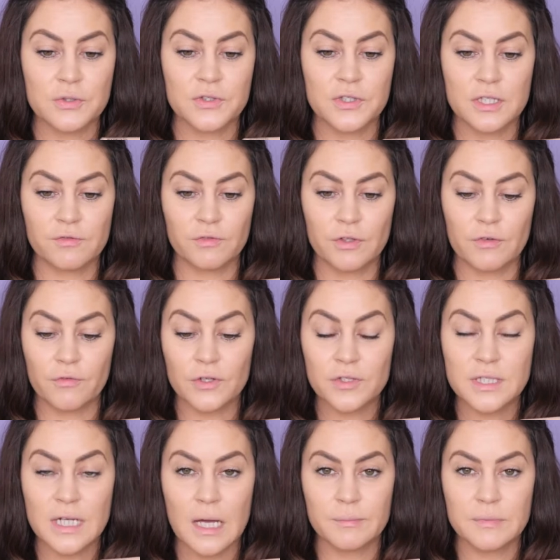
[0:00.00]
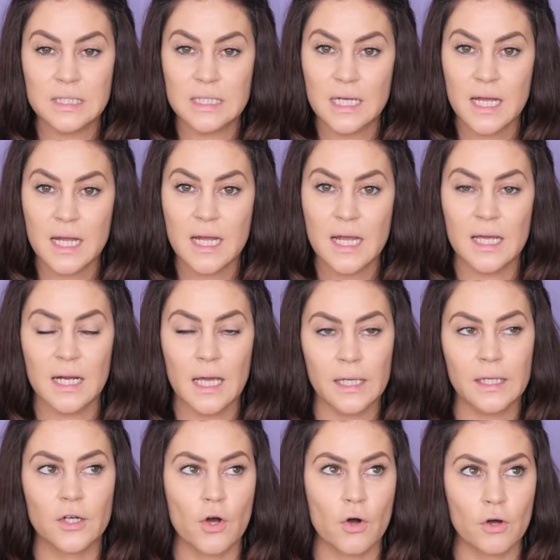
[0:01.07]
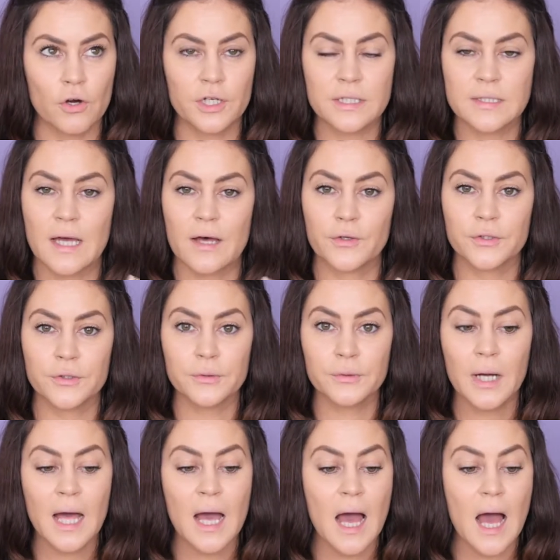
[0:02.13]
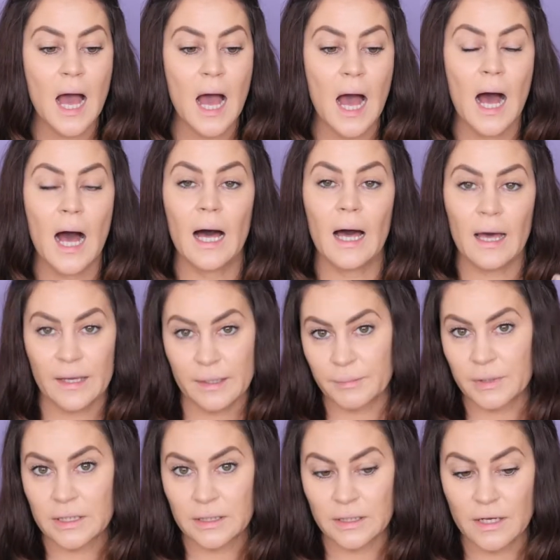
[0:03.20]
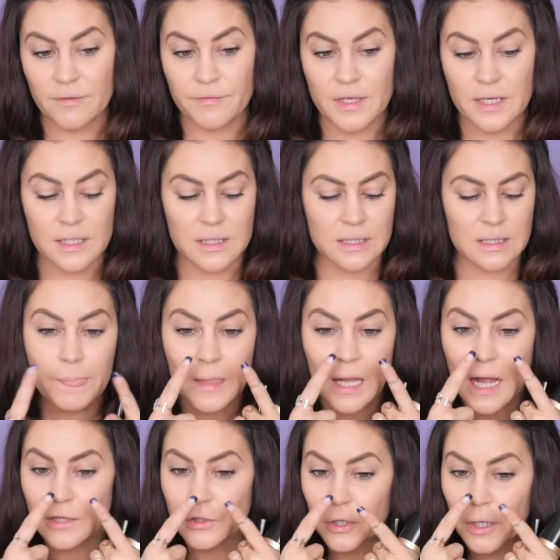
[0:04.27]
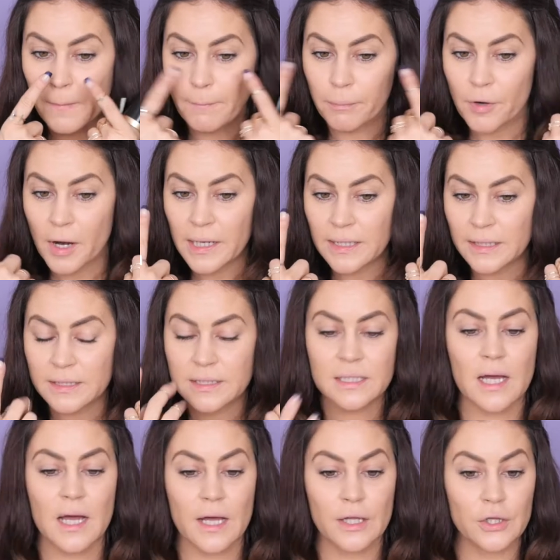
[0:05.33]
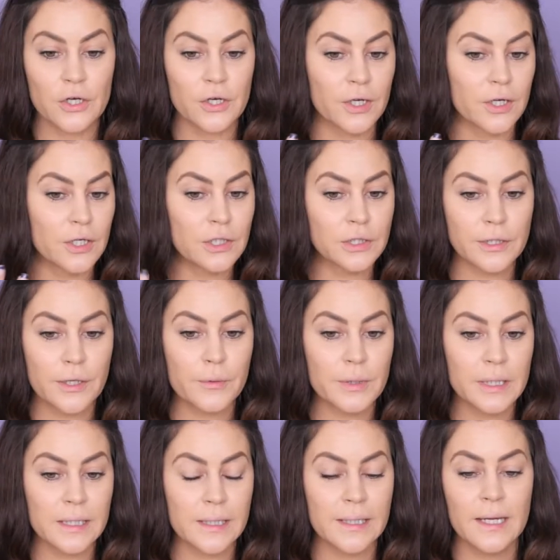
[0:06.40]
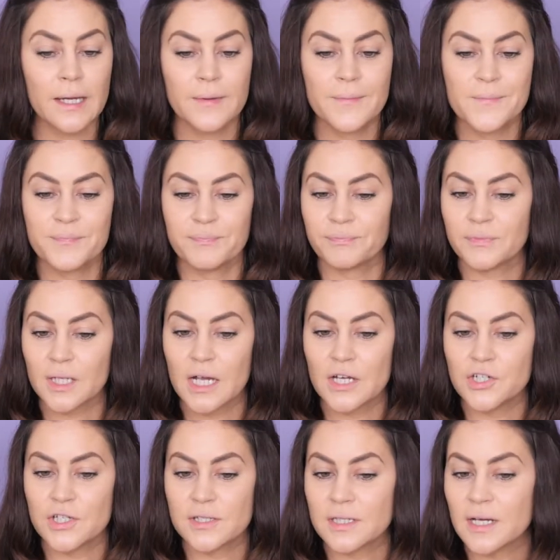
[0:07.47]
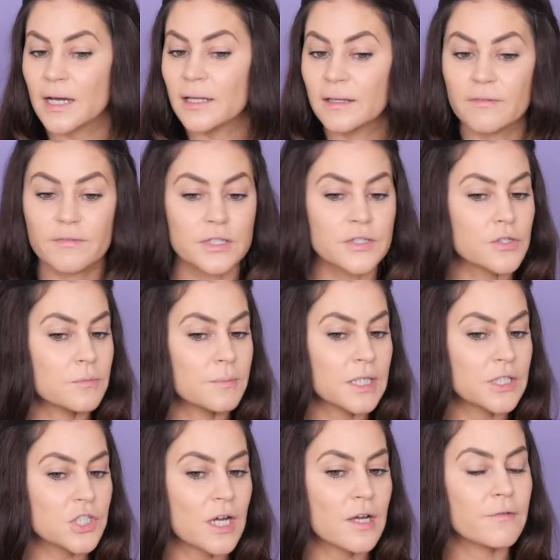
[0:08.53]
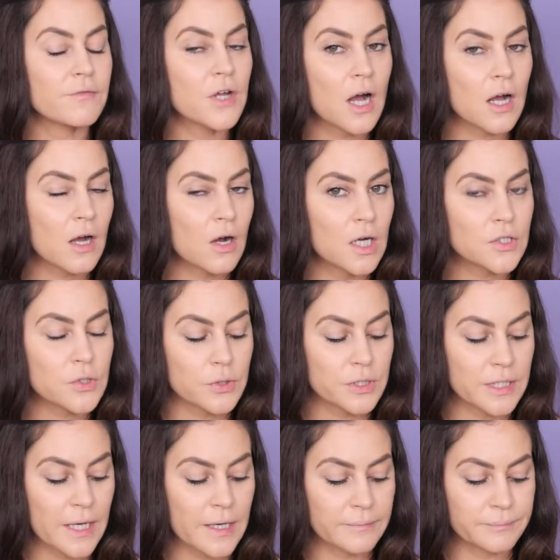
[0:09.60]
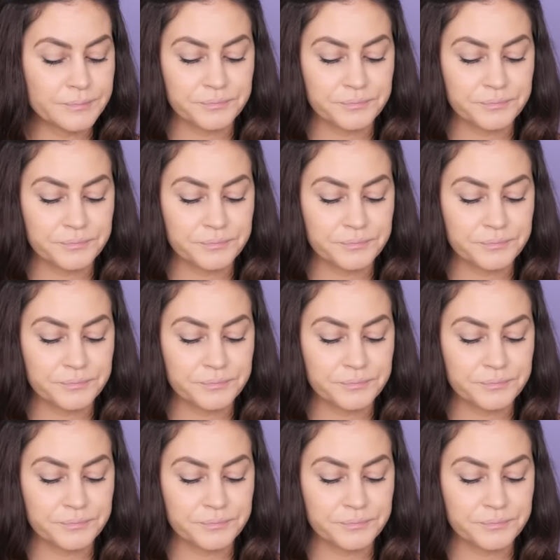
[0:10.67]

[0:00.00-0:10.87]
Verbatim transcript: used this for the first time today, and I can already tell you I am gonna love this. I look bright, I look glowy, I just, I love it so much. I have not contoured yet,